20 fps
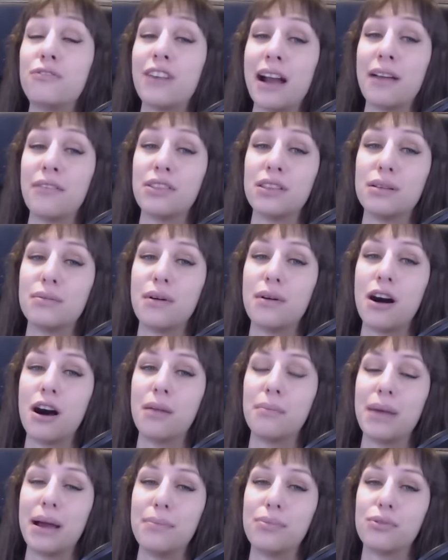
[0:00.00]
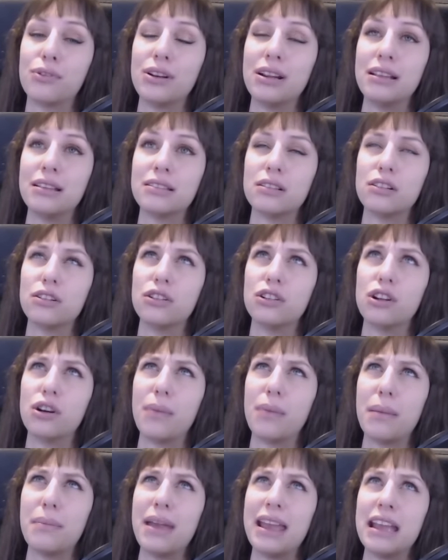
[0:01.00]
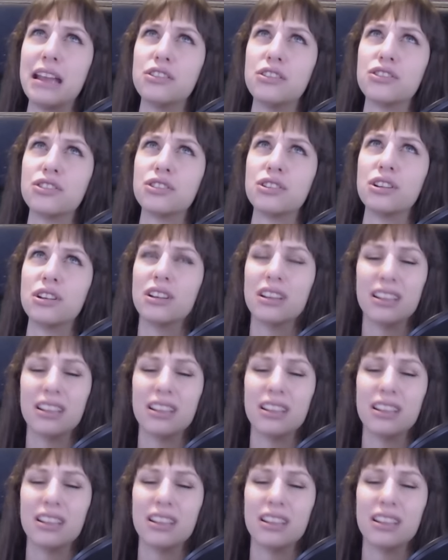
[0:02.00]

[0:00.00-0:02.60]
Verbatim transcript: five of them on my priest, or no, my mage,